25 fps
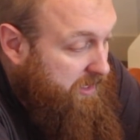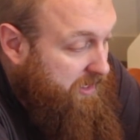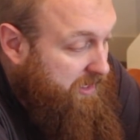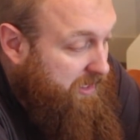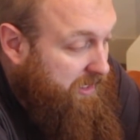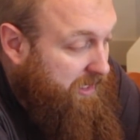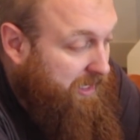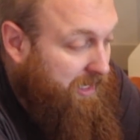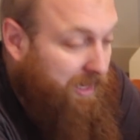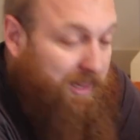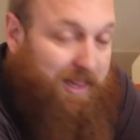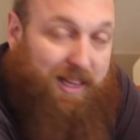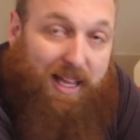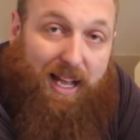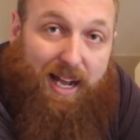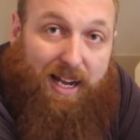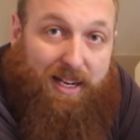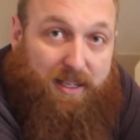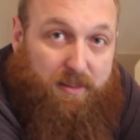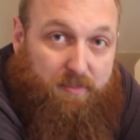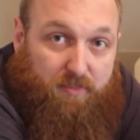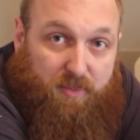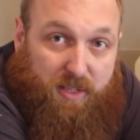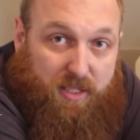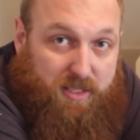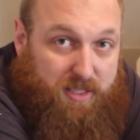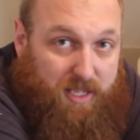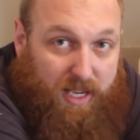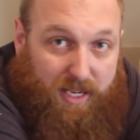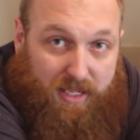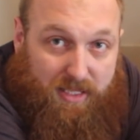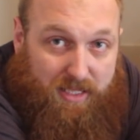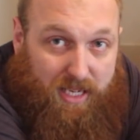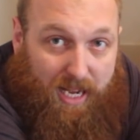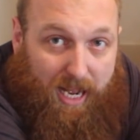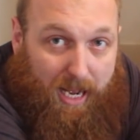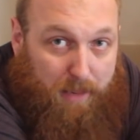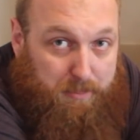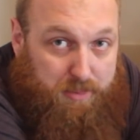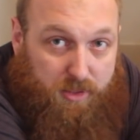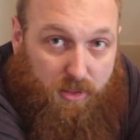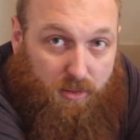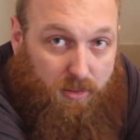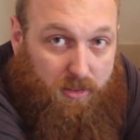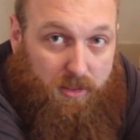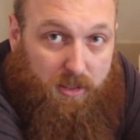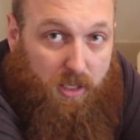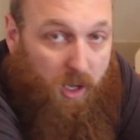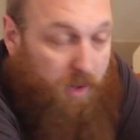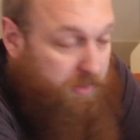Your little light takes
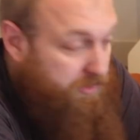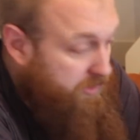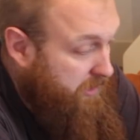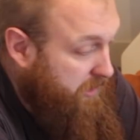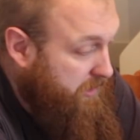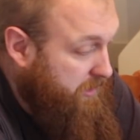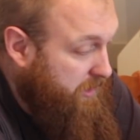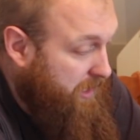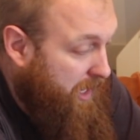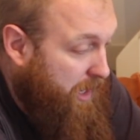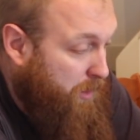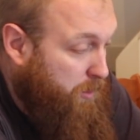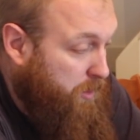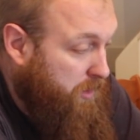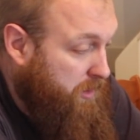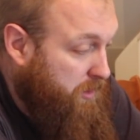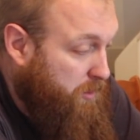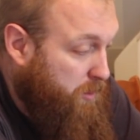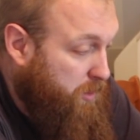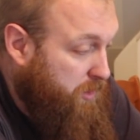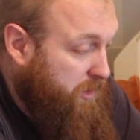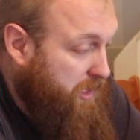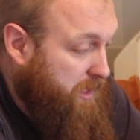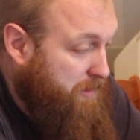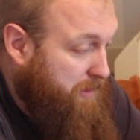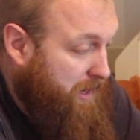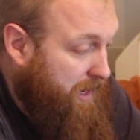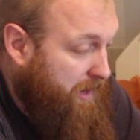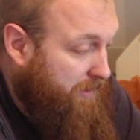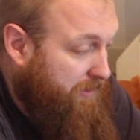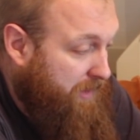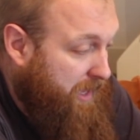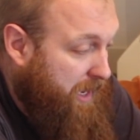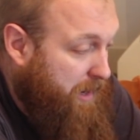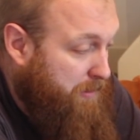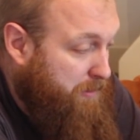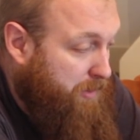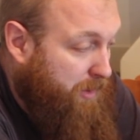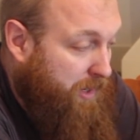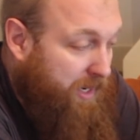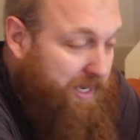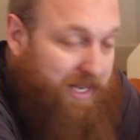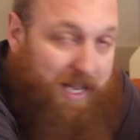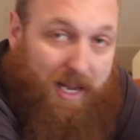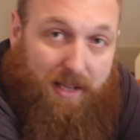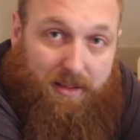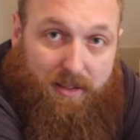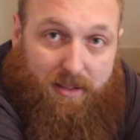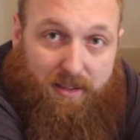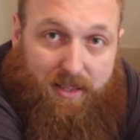absolutely nothing. I wouldn't worry about that, but
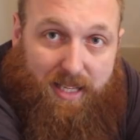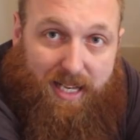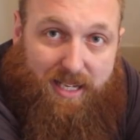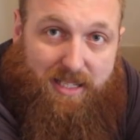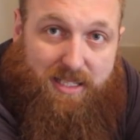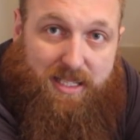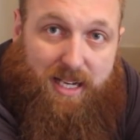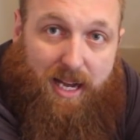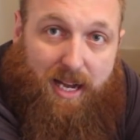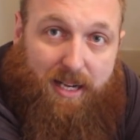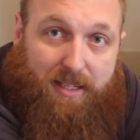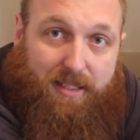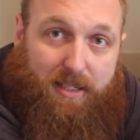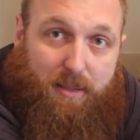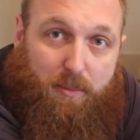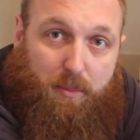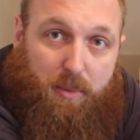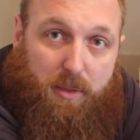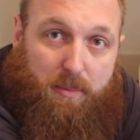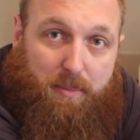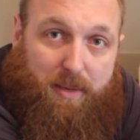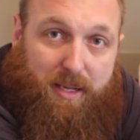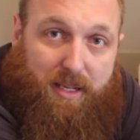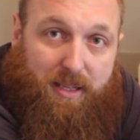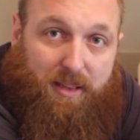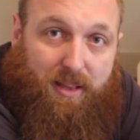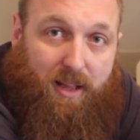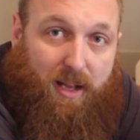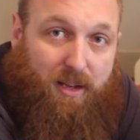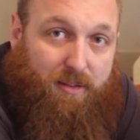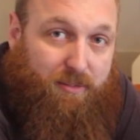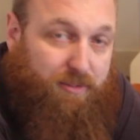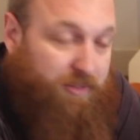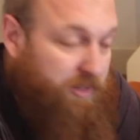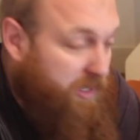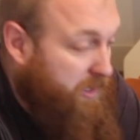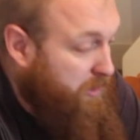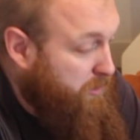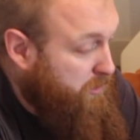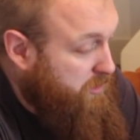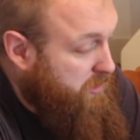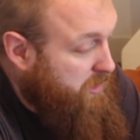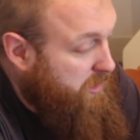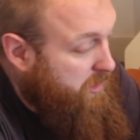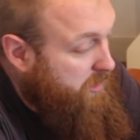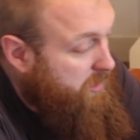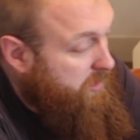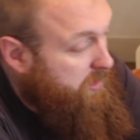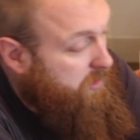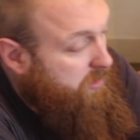again, that's tied in with my inline
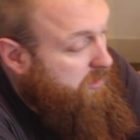fuse.